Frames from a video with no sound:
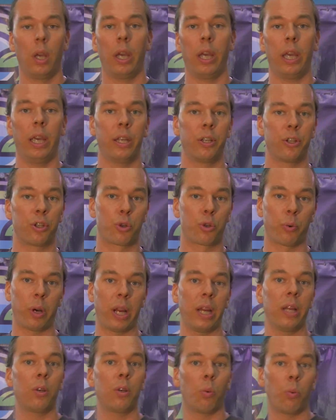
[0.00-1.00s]
In
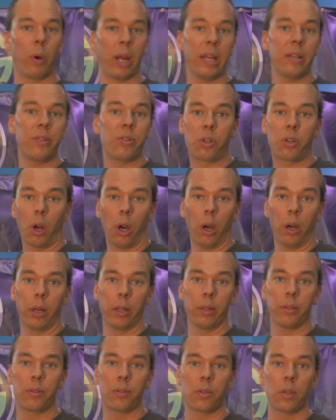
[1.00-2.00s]
drained waste
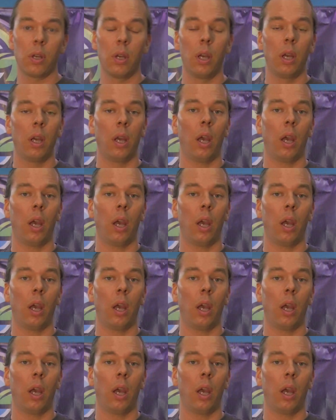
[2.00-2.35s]
gardens,